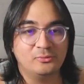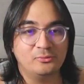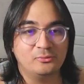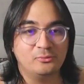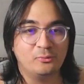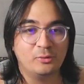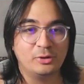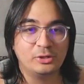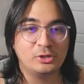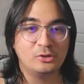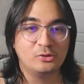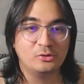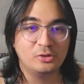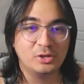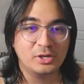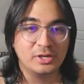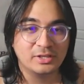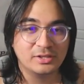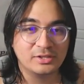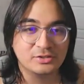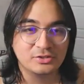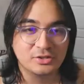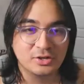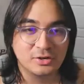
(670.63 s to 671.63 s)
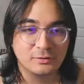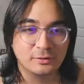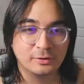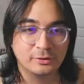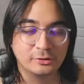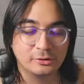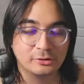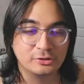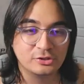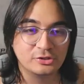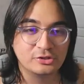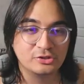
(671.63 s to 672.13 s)
when you look at this cover,
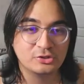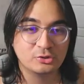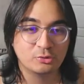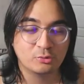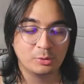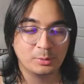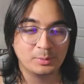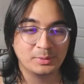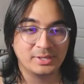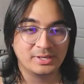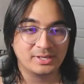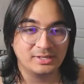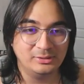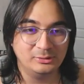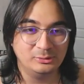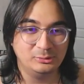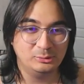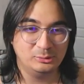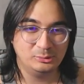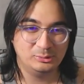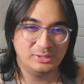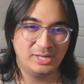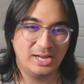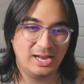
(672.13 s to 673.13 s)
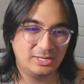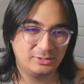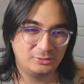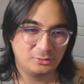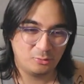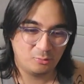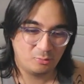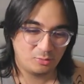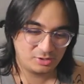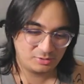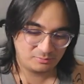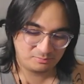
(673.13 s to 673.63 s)
you're just screaming like, "Ooh, I
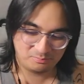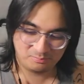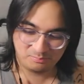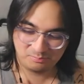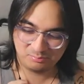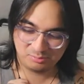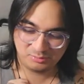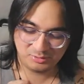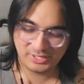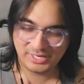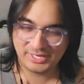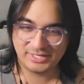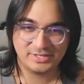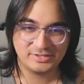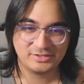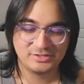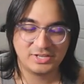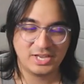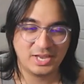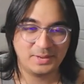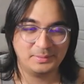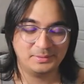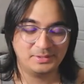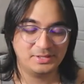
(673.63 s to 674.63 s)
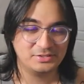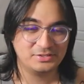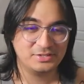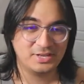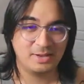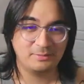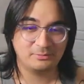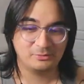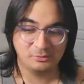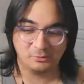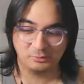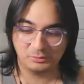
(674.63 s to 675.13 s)
don't want to play this game unless I
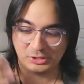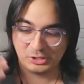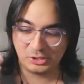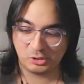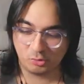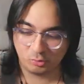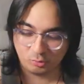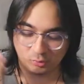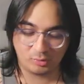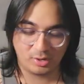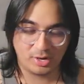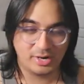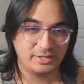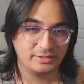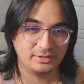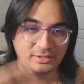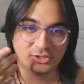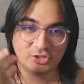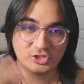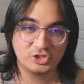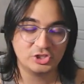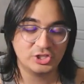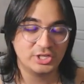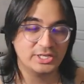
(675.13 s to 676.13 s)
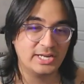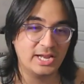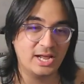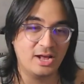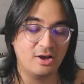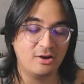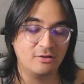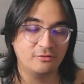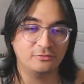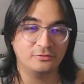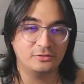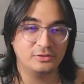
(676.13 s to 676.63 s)
have to really grind the shit
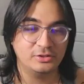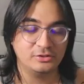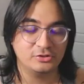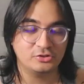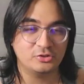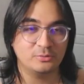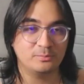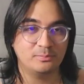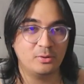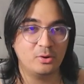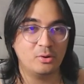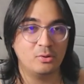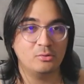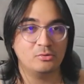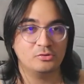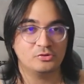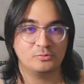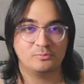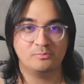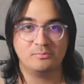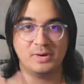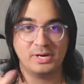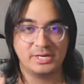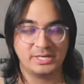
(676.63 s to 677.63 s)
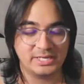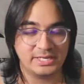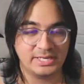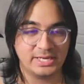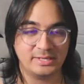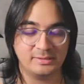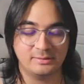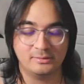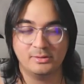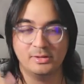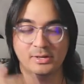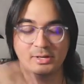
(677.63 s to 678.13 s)
out of the supposed money
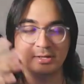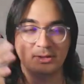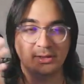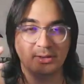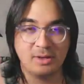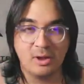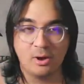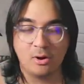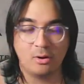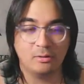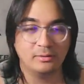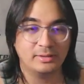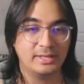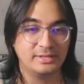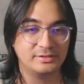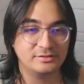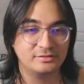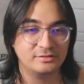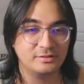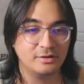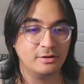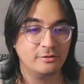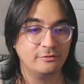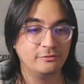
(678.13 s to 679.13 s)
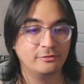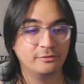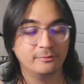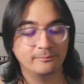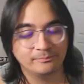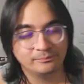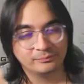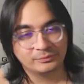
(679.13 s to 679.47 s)
and all that stuff."